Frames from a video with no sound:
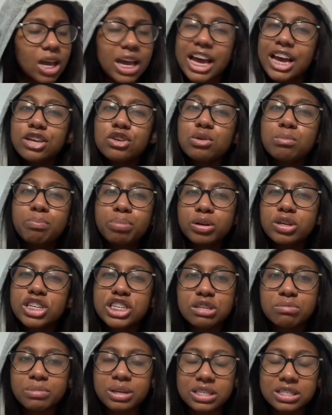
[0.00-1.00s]
and you
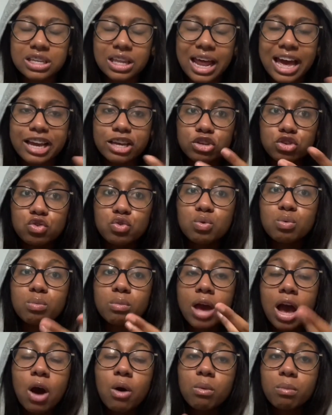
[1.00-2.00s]
push me to like you
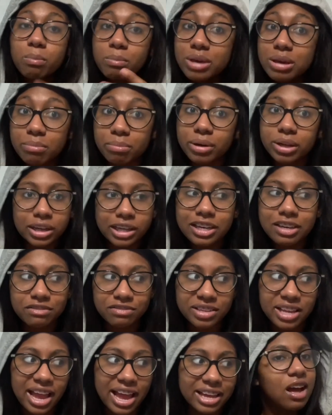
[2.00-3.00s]
help me
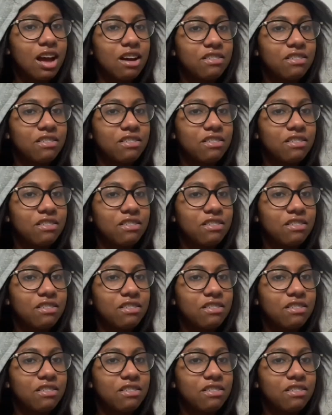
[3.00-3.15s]
believe that.